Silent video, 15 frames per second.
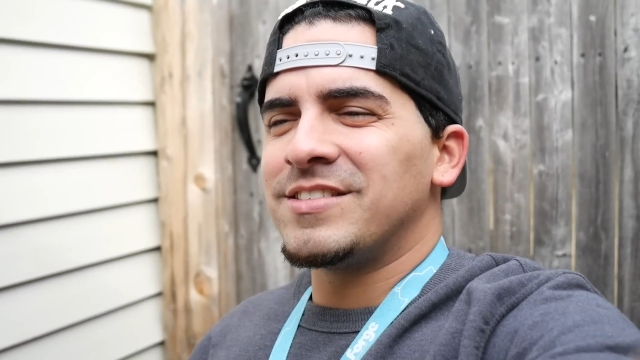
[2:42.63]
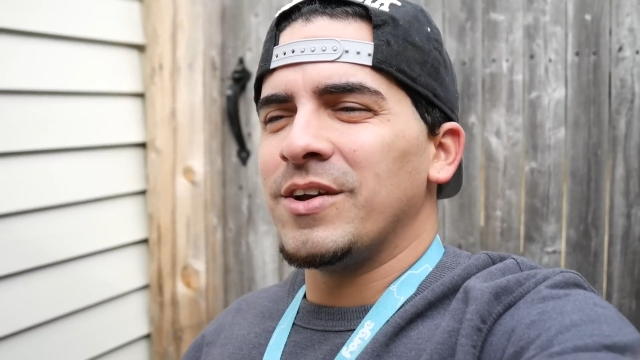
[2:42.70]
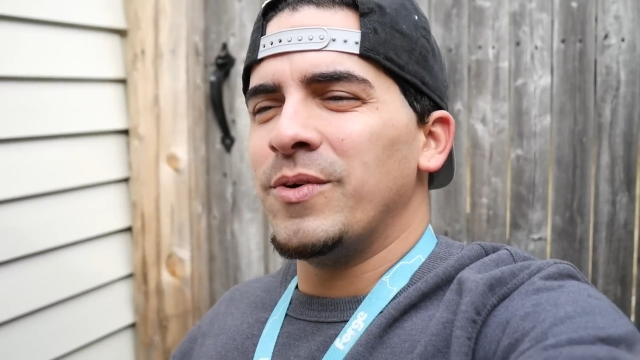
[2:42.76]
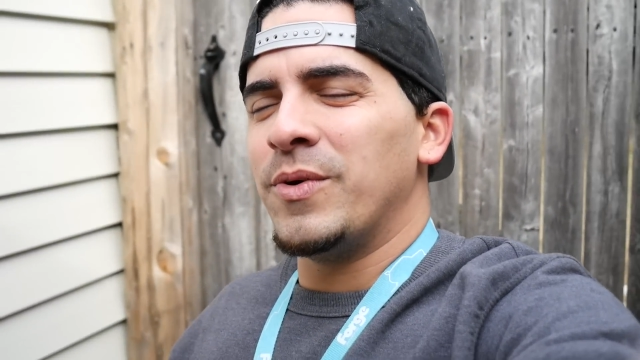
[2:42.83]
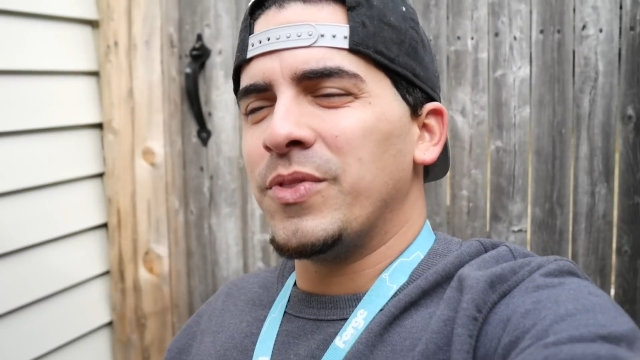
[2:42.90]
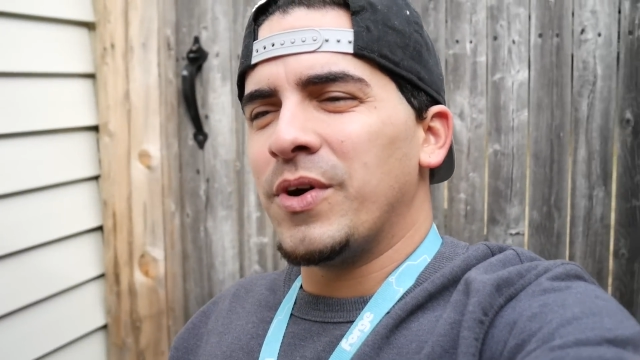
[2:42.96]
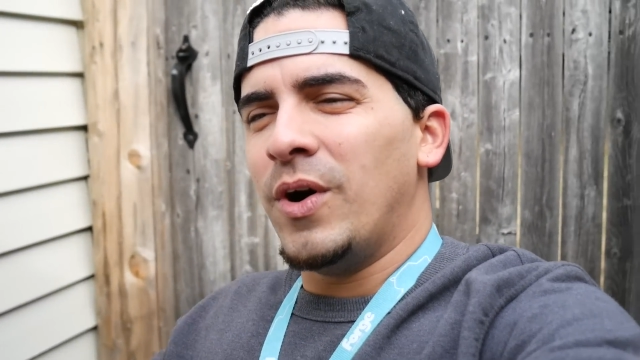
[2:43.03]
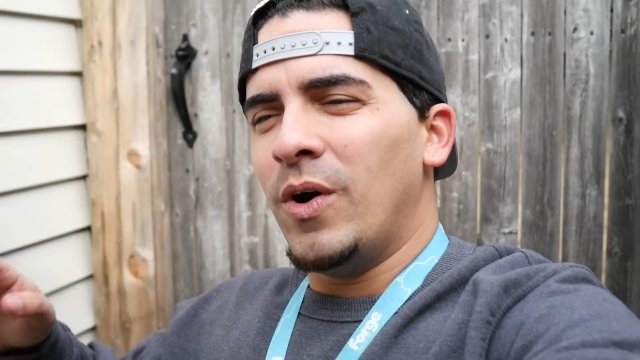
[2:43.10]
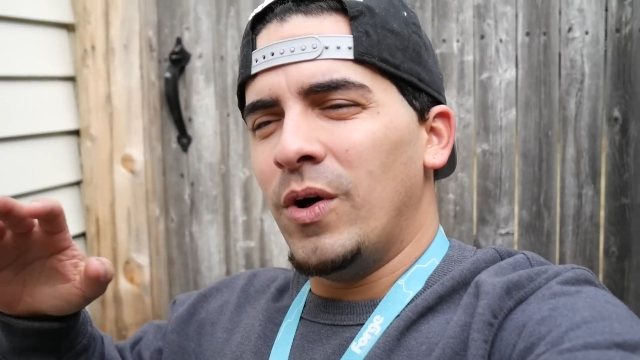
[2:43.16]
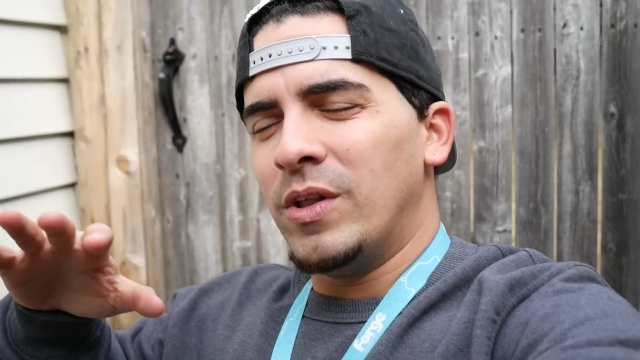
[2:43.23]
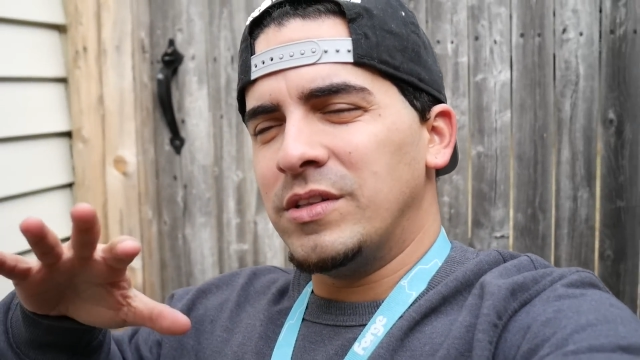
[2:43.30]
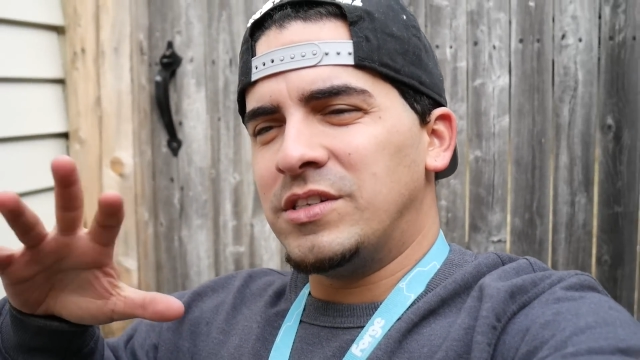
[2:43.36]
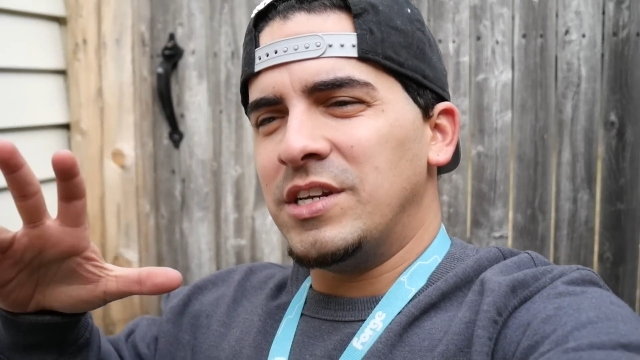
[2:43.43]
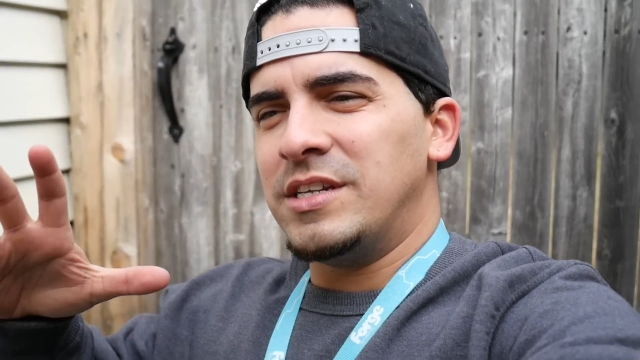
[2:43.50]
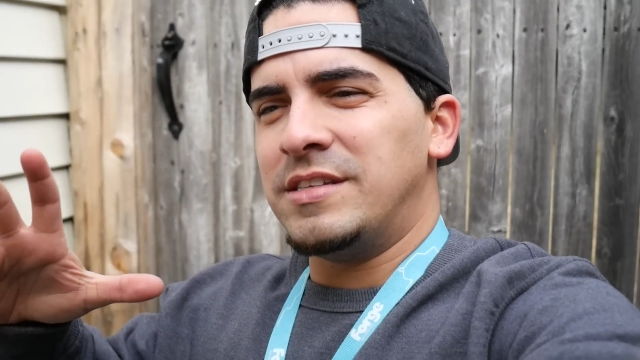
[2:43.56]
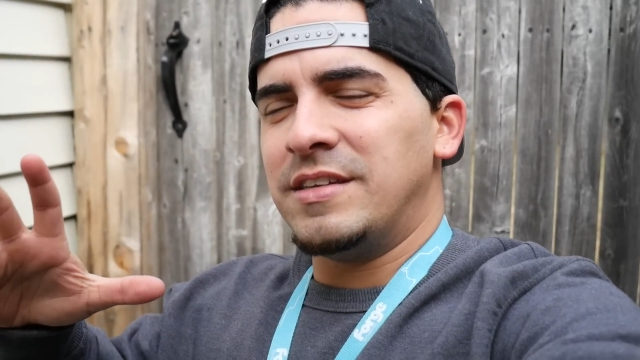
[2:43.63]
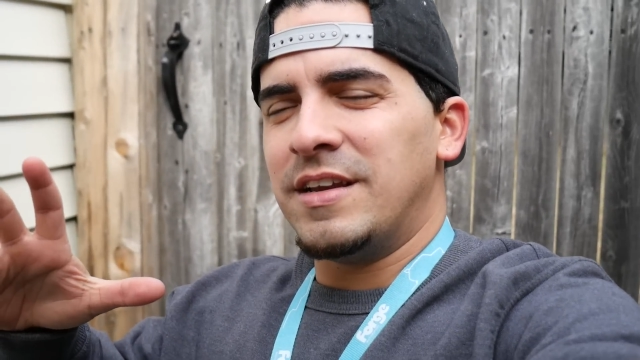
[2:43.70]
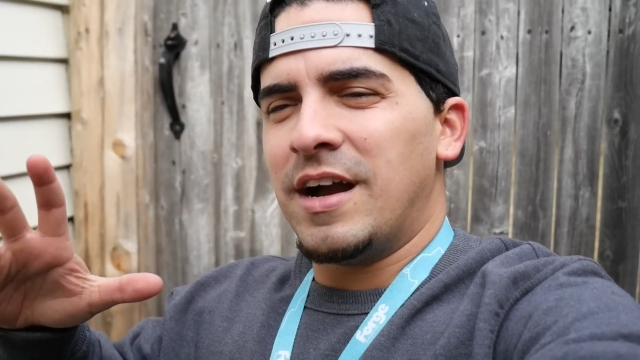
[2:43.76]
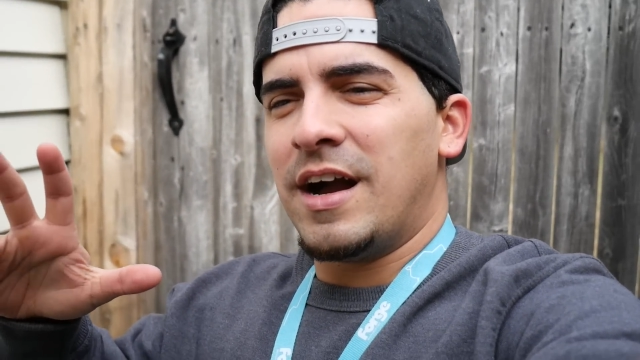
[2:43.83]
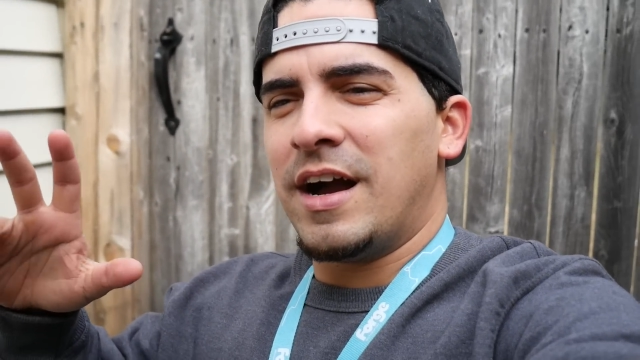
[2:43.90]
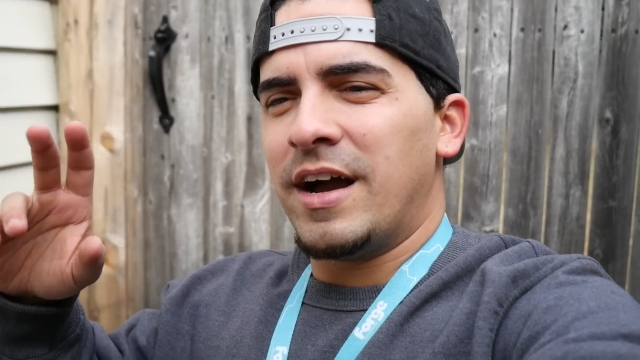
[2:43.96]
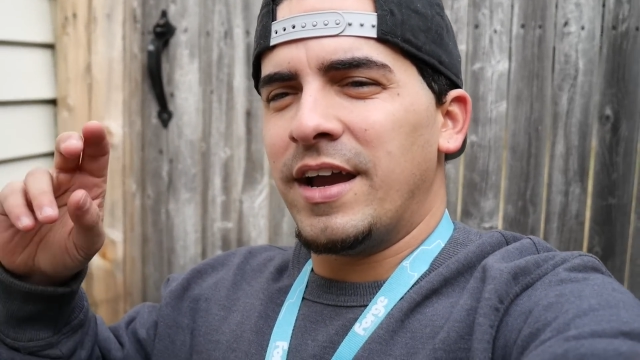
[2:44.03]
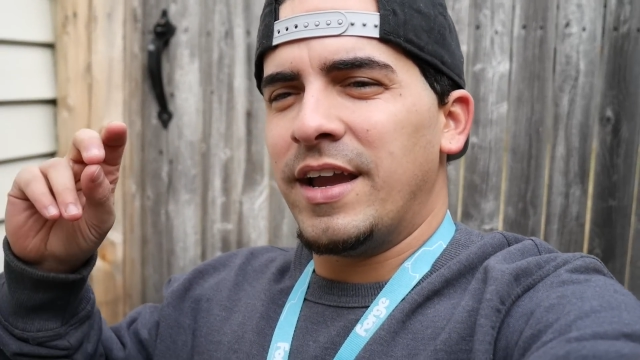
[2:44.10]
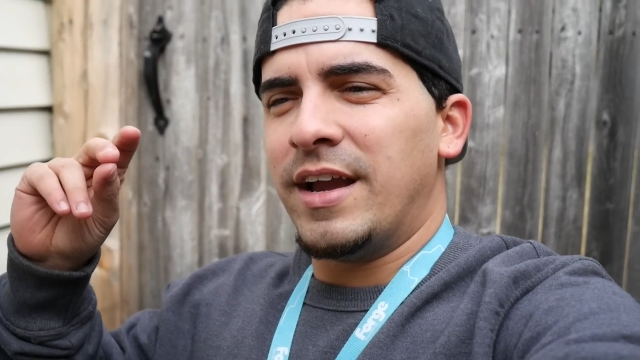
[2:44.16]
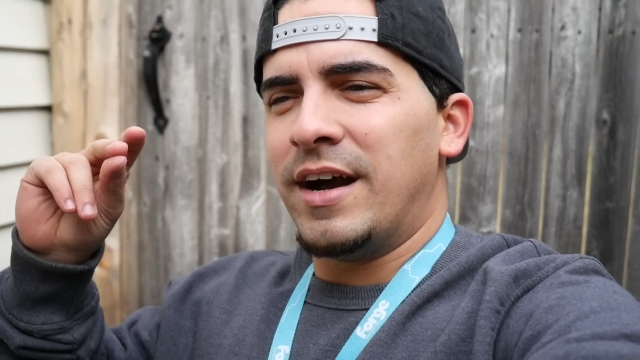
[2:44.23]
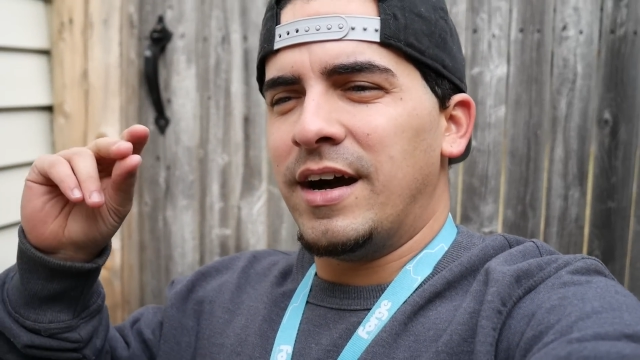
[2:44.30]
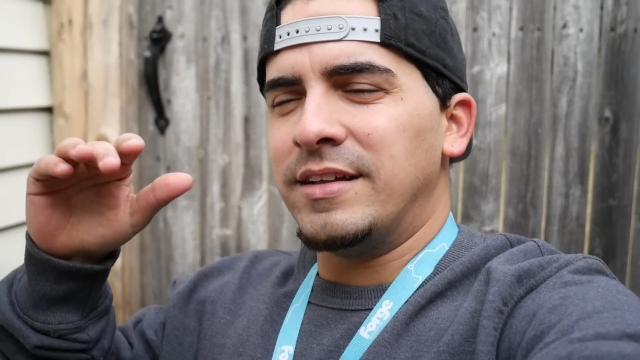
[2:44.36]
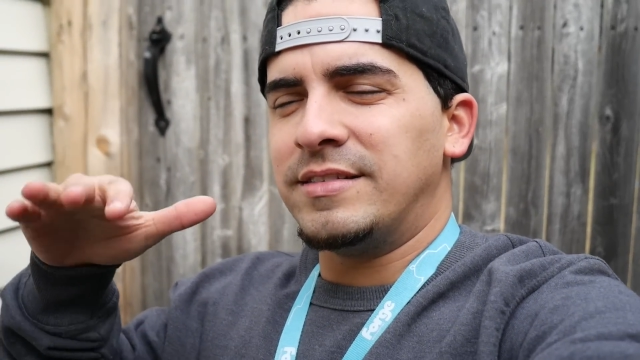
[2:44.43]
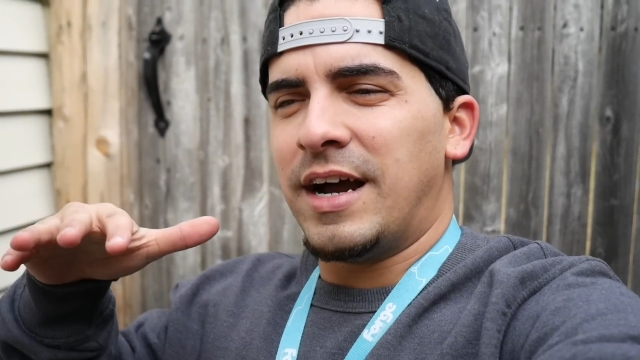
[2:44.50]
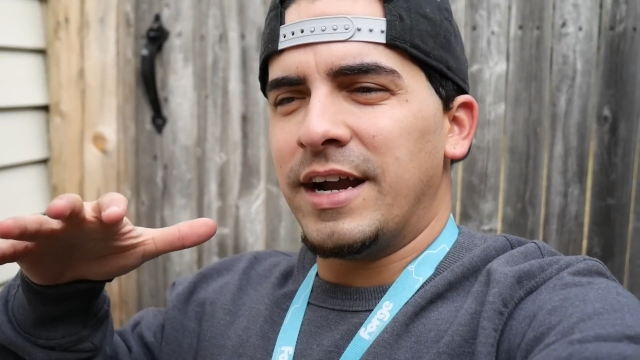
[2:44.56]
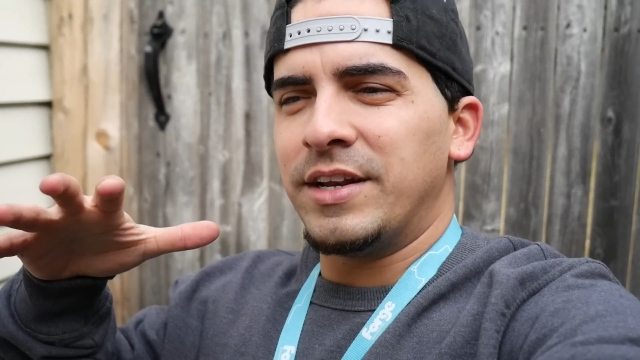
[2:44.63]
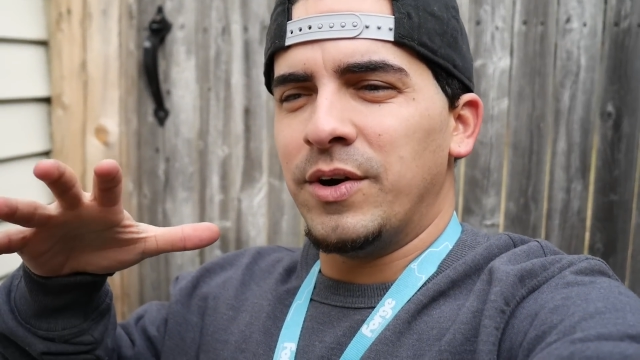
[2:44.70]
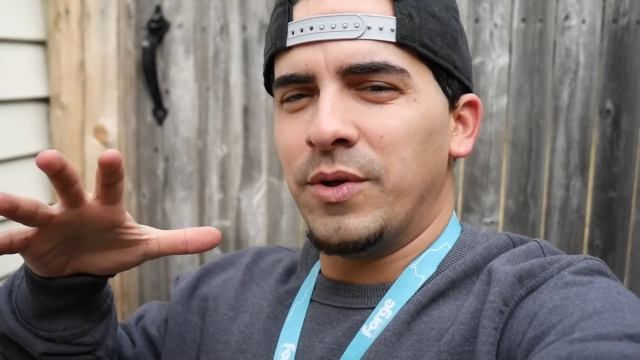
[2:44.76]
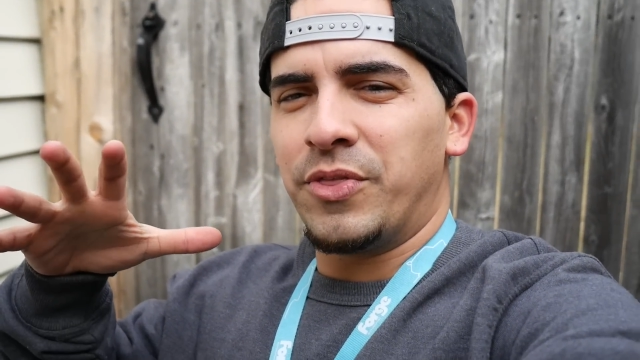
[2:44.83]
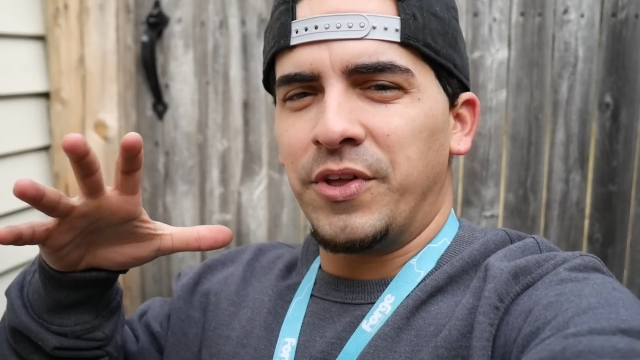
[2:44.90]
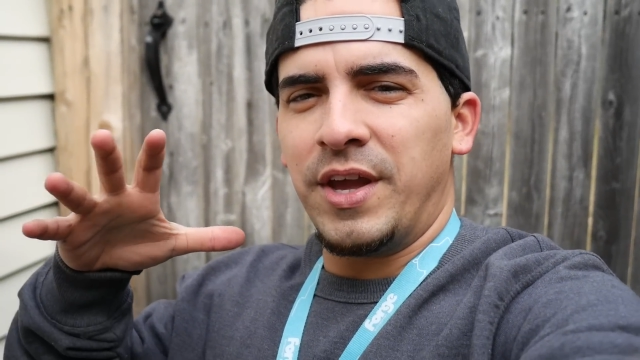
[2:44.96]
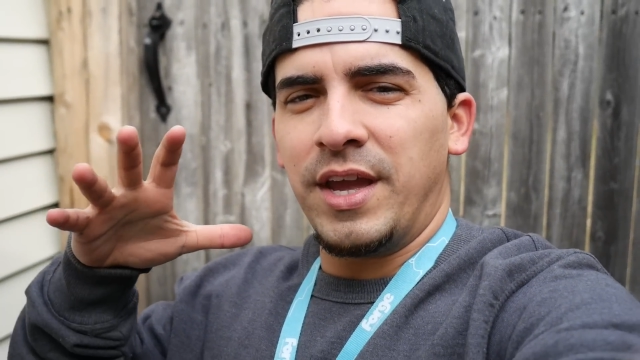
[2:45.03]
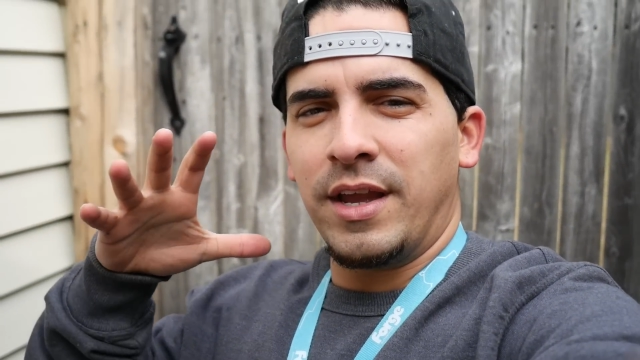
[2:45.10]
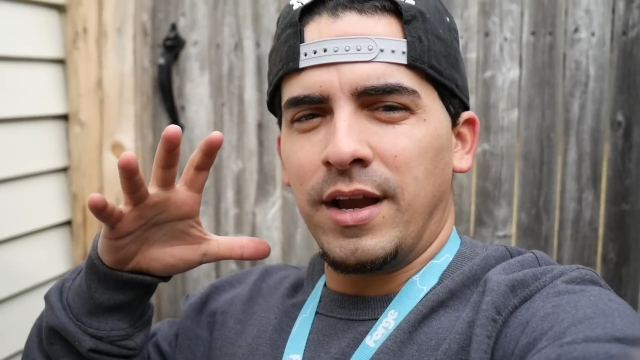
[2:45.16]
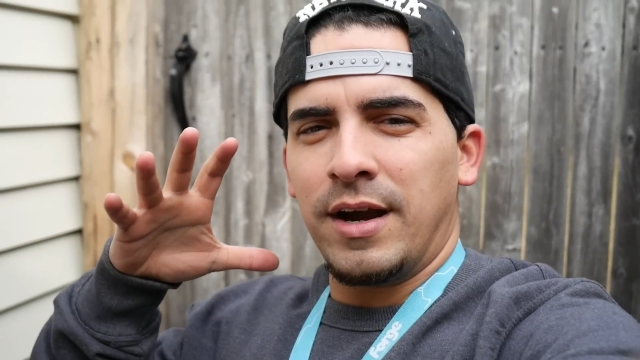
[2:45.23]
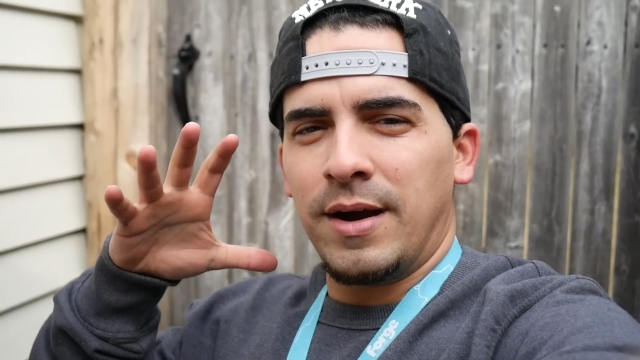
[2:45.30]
so the whole GTI dyno thing,